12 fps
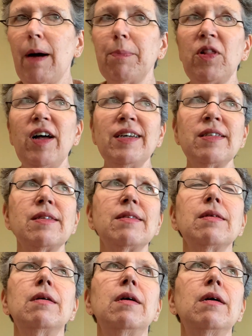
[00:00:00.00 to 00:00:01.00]

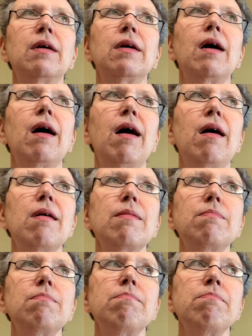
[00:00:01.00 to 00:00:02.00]
Plus,
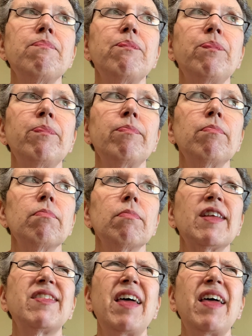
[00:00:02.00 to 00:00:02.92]
so